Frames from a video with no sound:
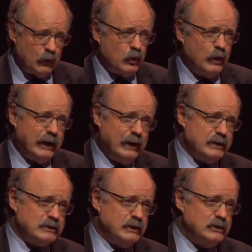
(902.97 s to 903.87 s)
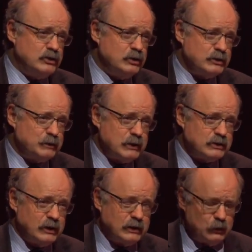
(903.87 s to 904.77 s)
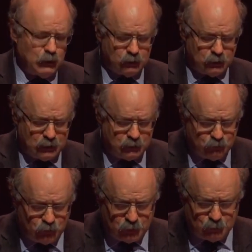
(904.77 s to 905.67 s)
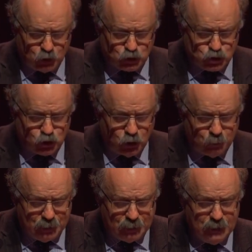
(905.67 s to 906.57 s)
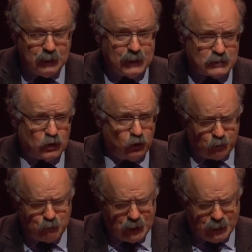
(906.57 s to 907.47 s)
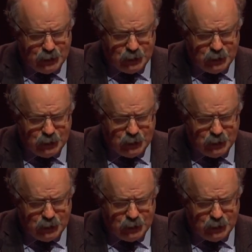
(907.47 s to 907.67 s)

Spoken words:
Quite high, it's 92 as opposed to 91 or 94, I'm not sure, but it's a lot of money